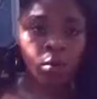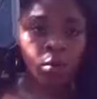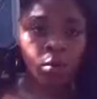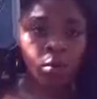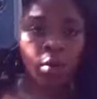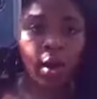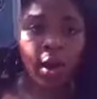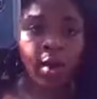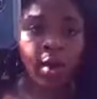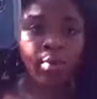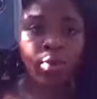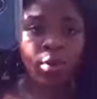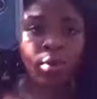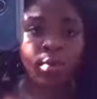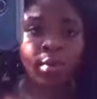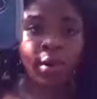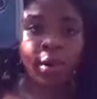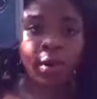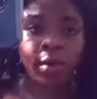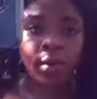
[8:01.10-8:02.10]
Well, no, I'll
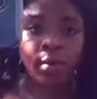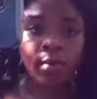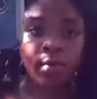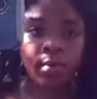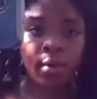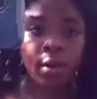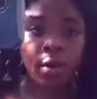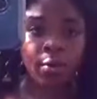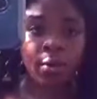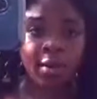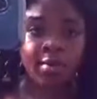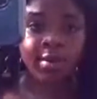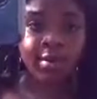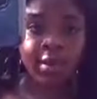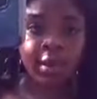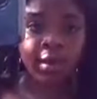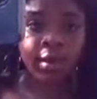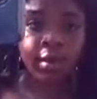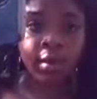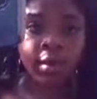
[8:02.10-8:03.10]
put my, my
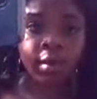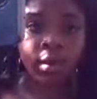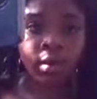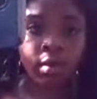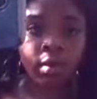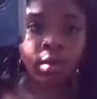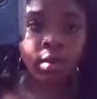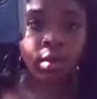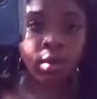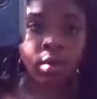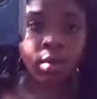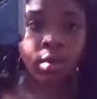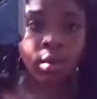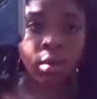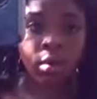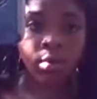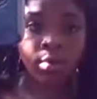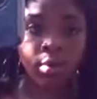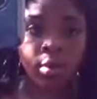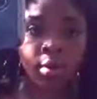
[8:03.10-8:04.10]
website link
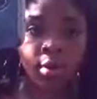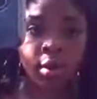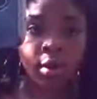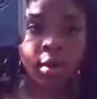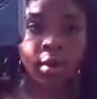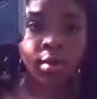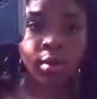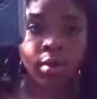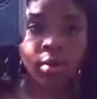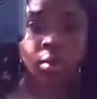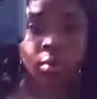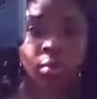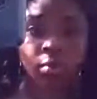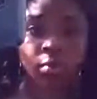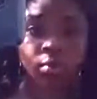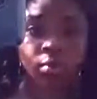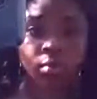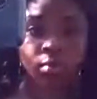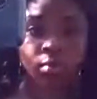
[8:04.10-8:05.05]
up on there. So